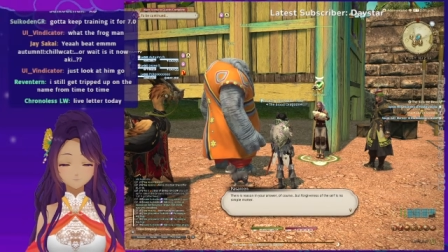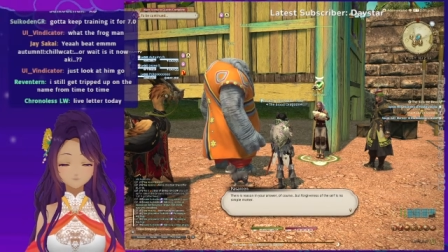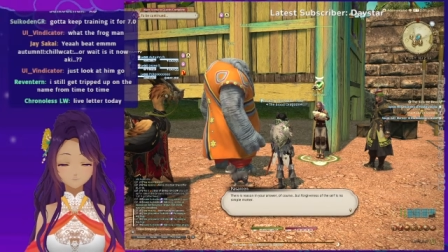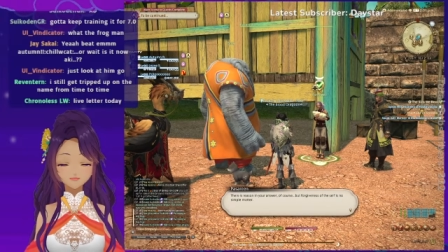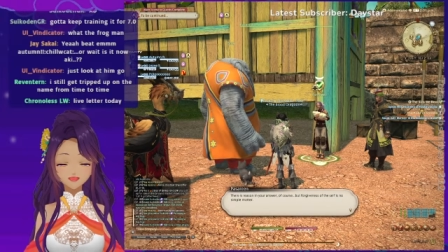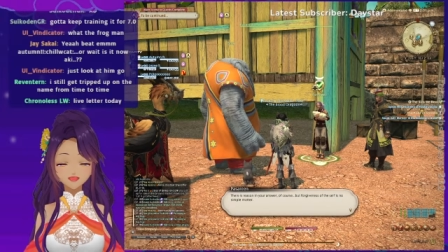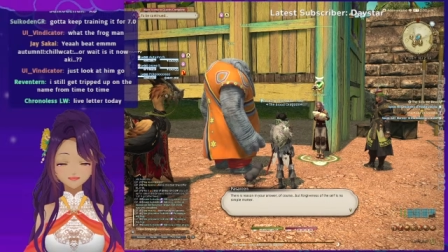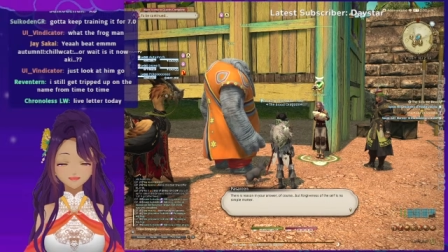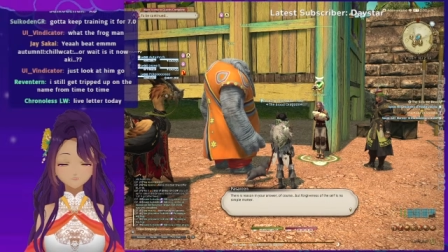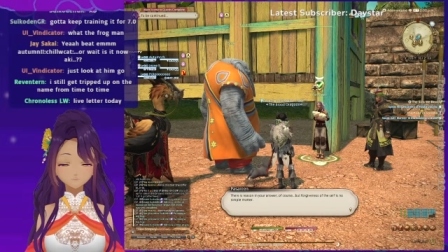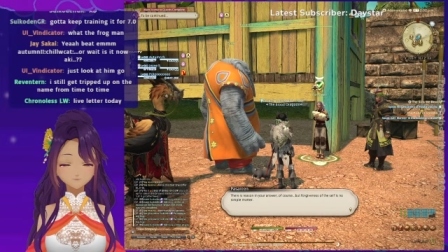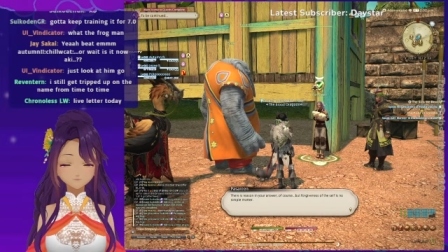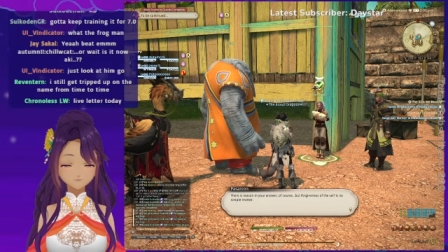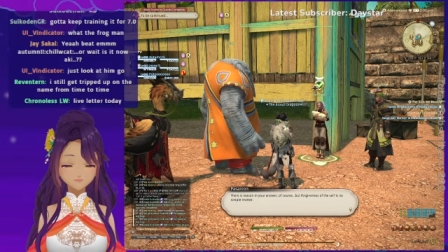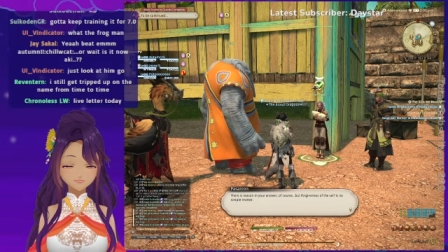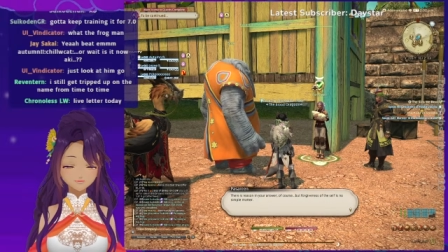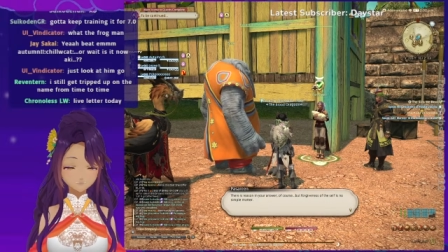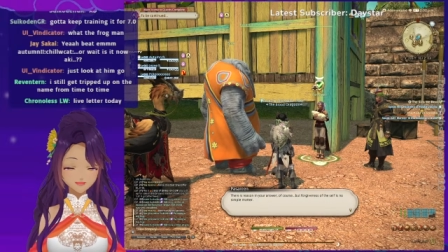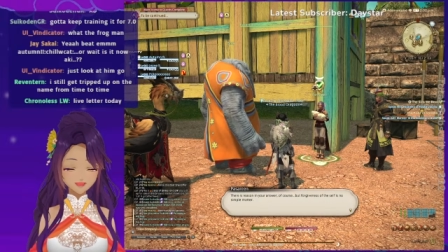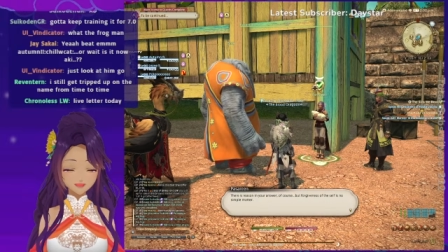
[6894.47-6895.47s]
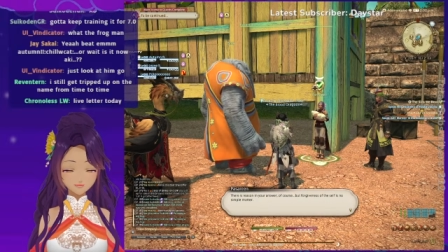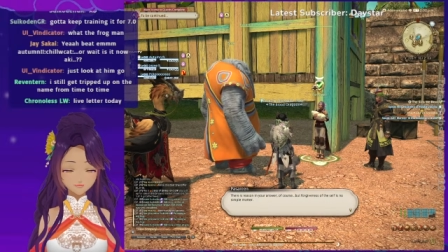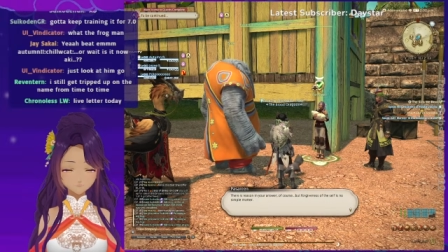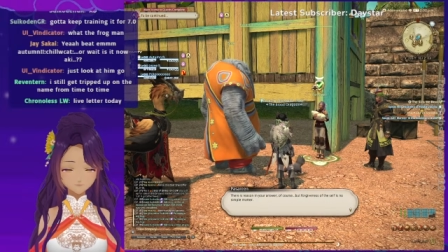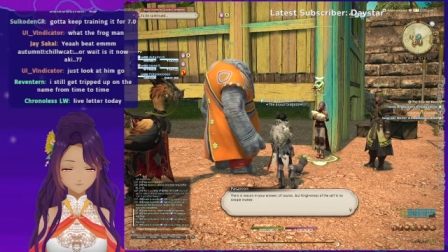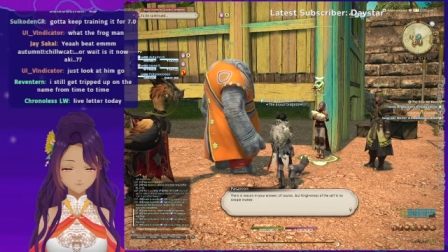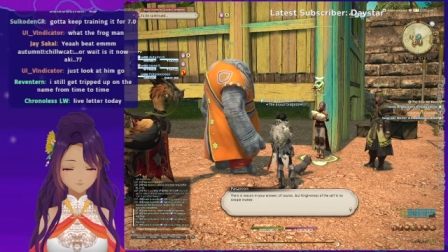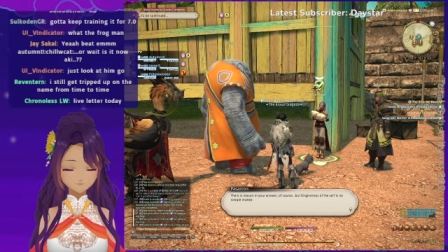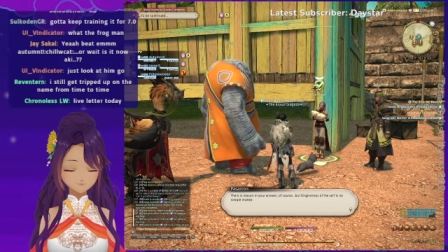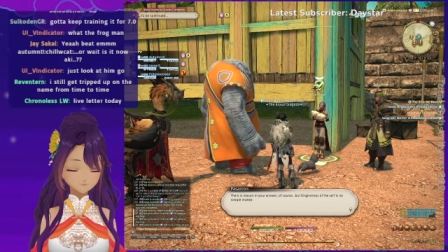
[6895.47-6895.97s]
But that's not
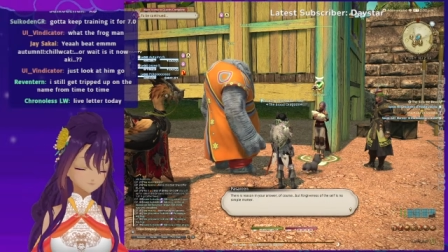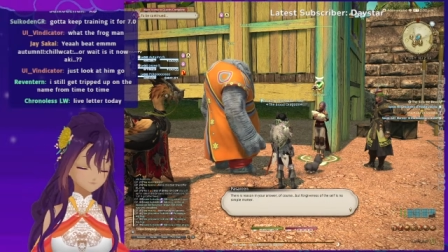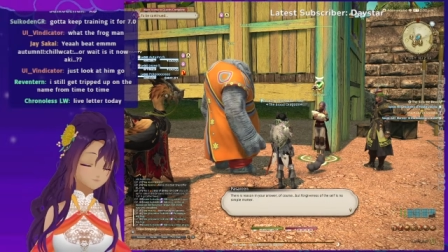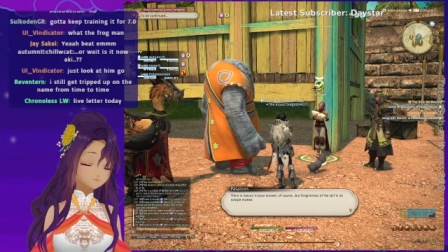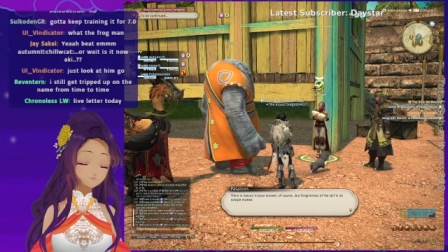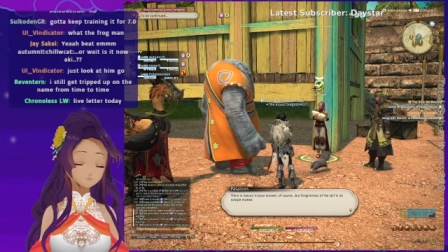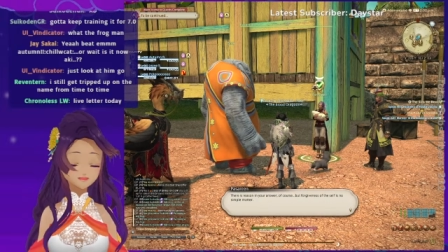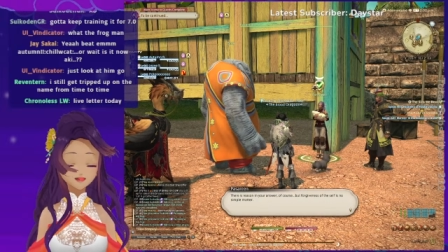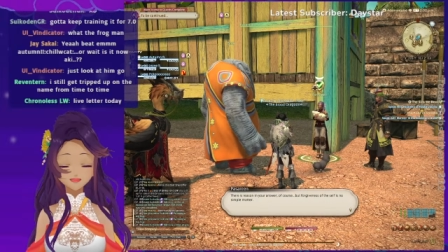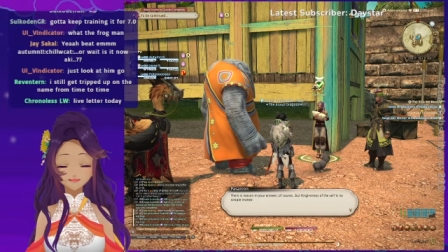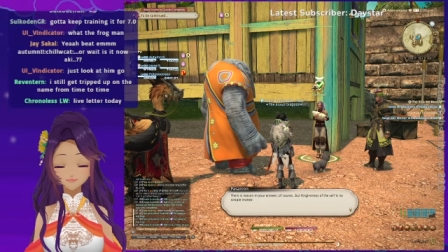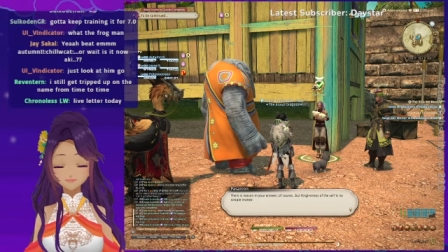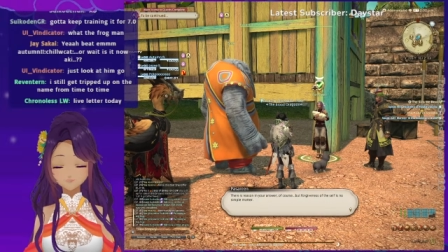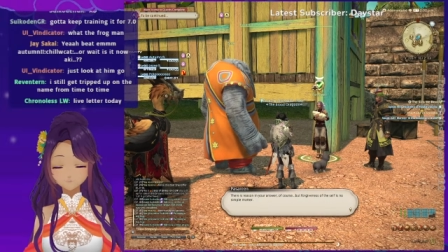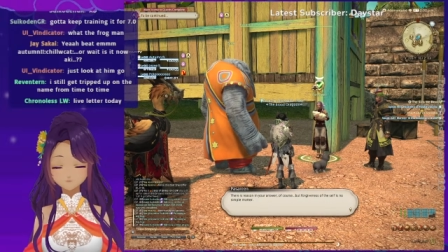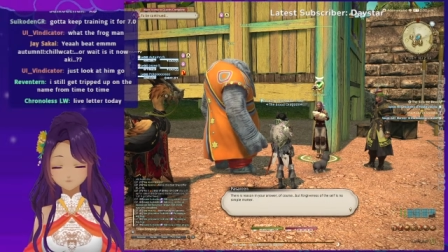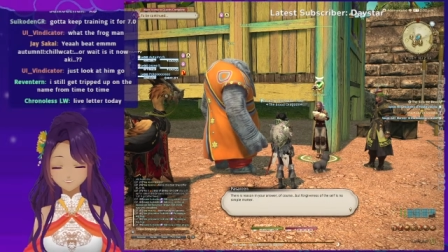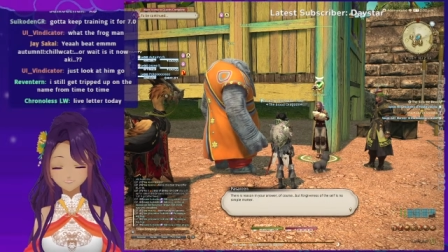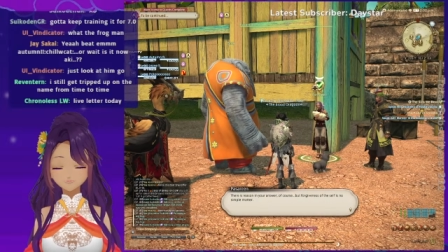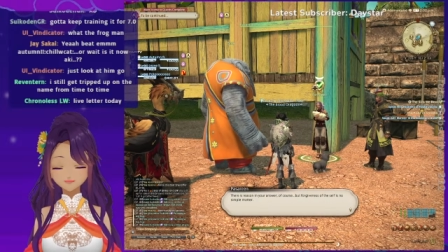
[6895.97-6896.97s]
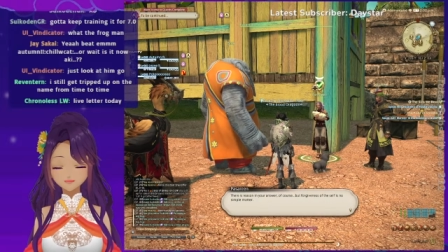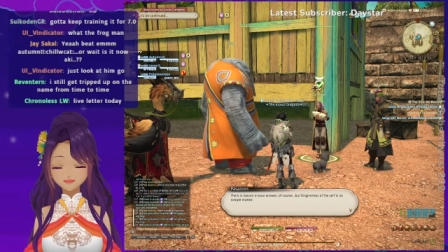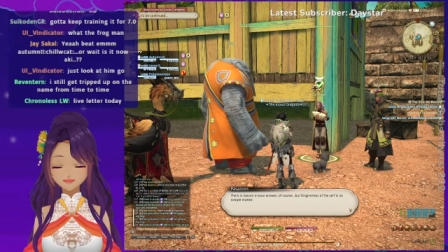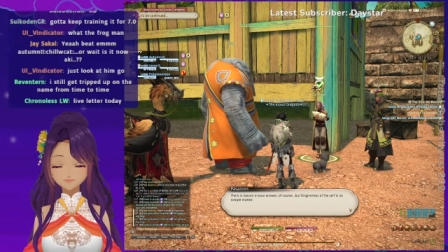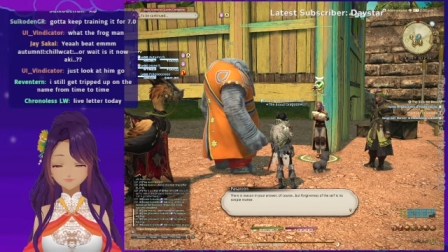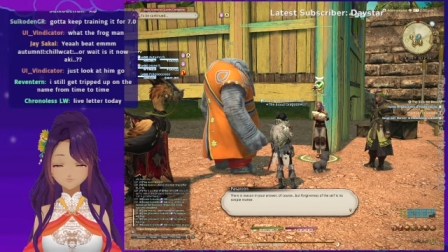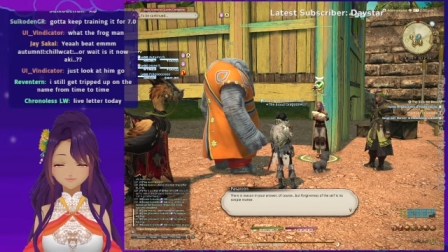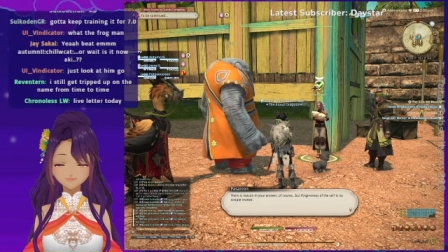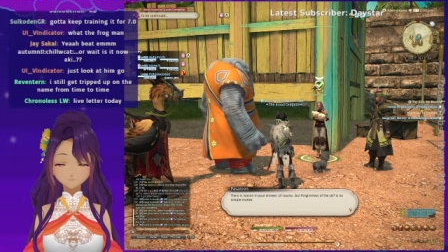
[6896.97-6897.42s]
anything